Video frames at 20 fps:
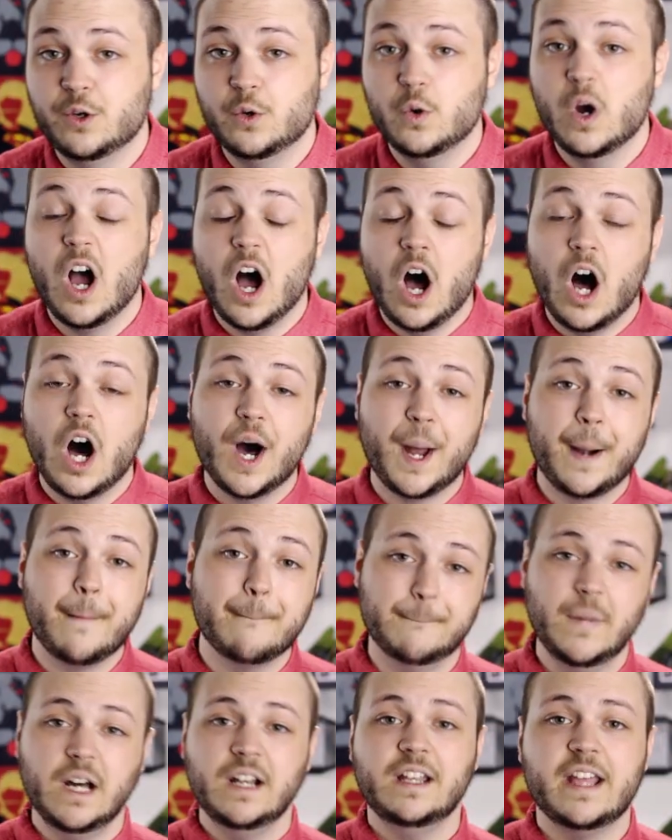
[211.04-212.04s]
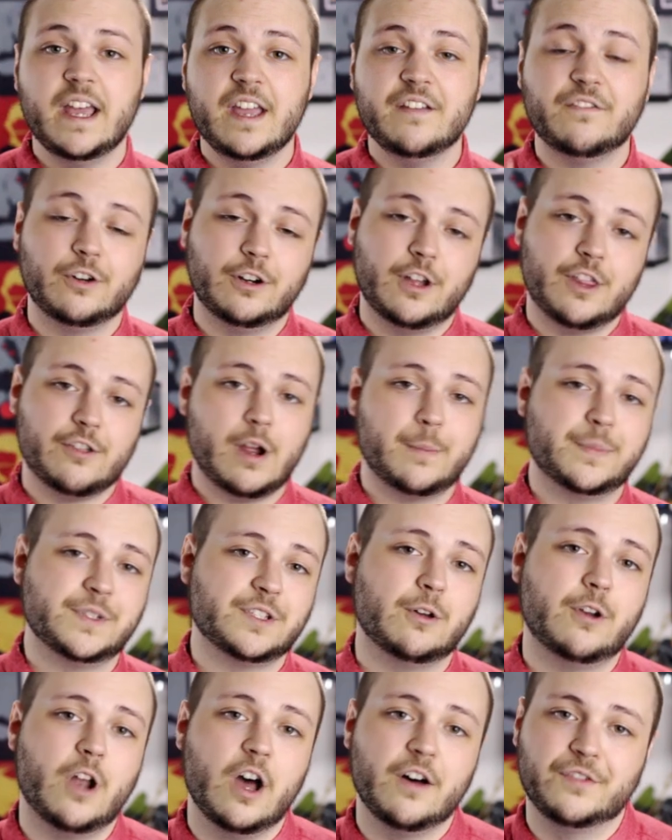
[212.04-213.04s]
you on Monday for another
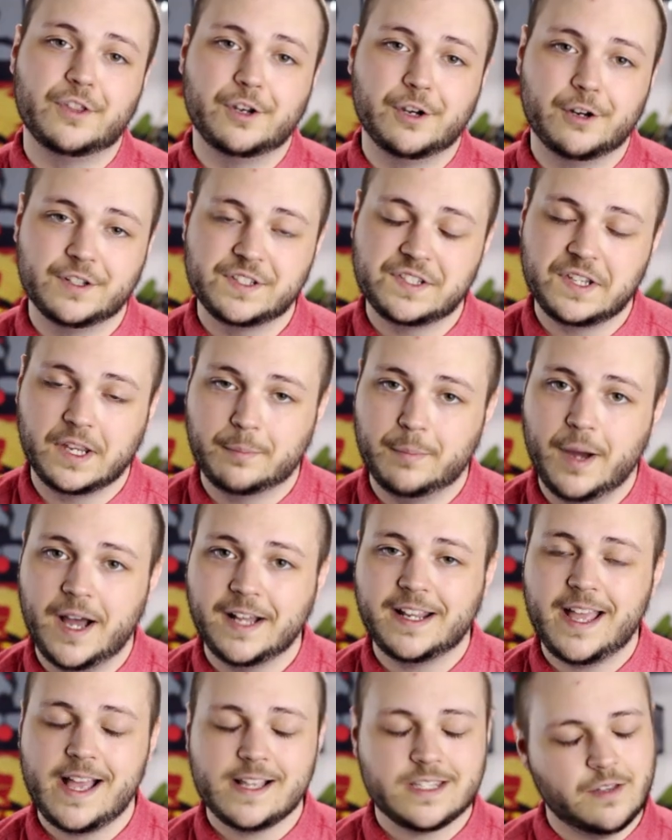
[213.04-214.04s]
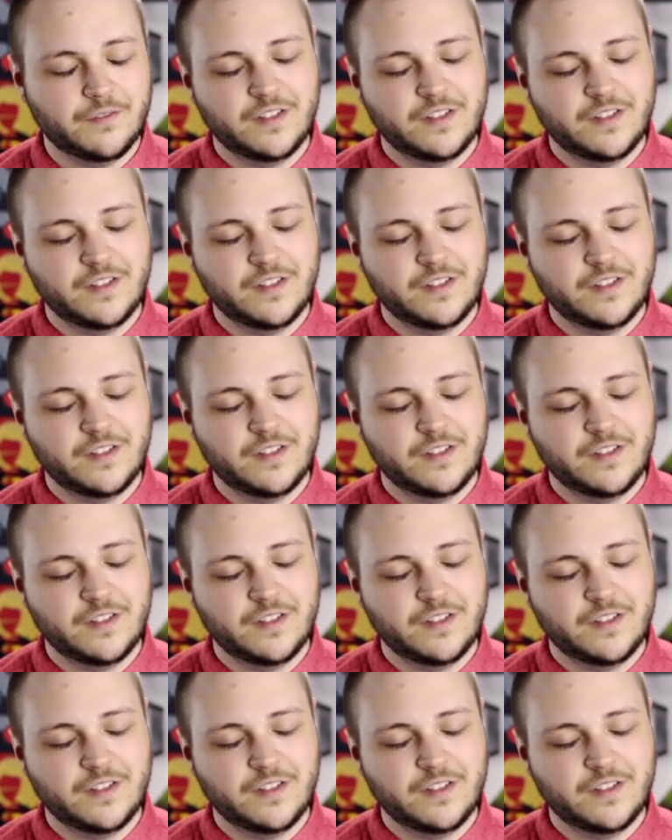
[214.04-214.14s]
episode of the NerdSync podcast,